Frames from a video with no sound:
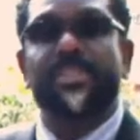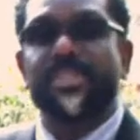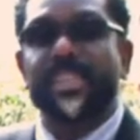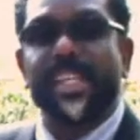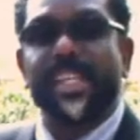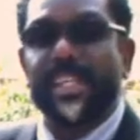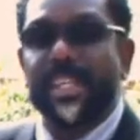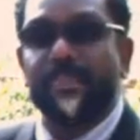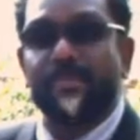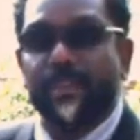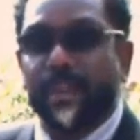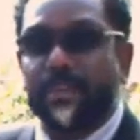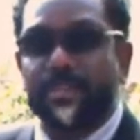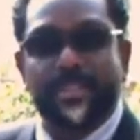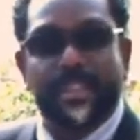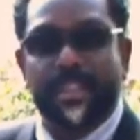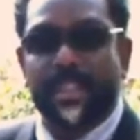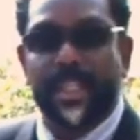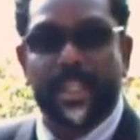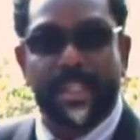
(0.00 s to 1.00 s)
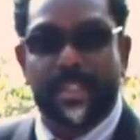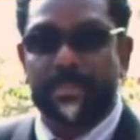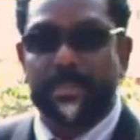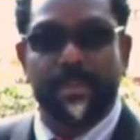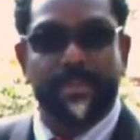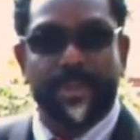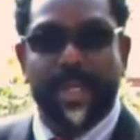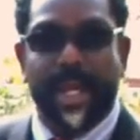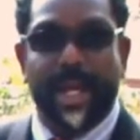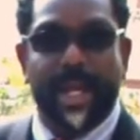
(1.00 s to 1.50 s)
Seek ye first the
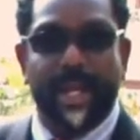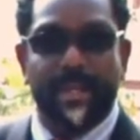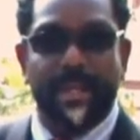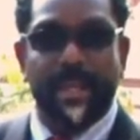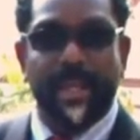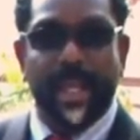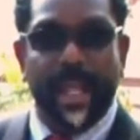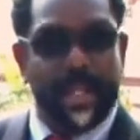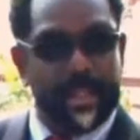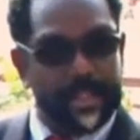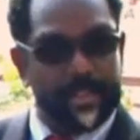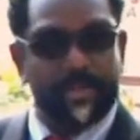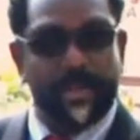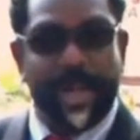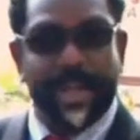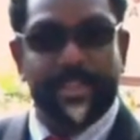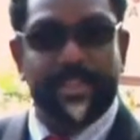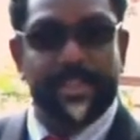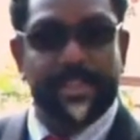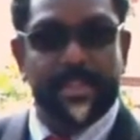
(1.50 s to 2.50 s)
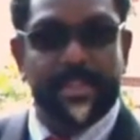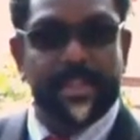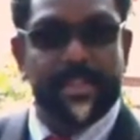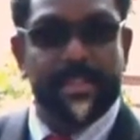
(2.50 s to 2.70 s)
kingdom of God and his righteousness.